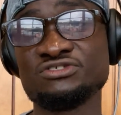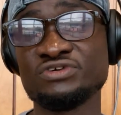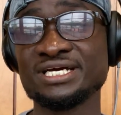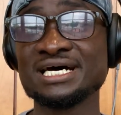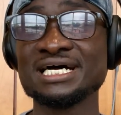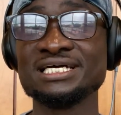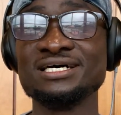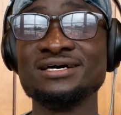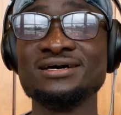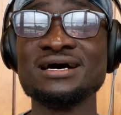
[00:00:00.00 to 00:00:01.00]
green card.
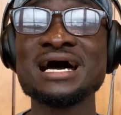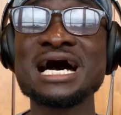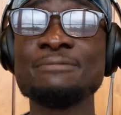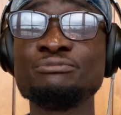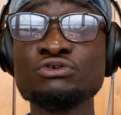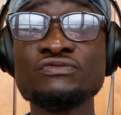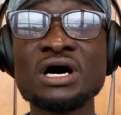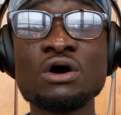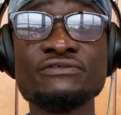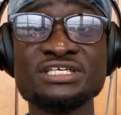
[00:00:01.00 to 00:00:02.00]

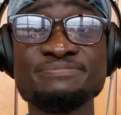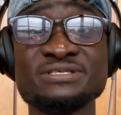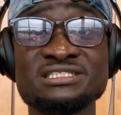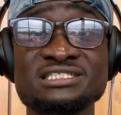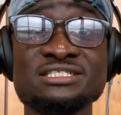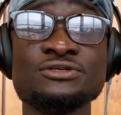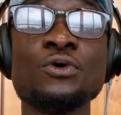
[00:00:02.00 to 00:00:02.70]
Approval of this petition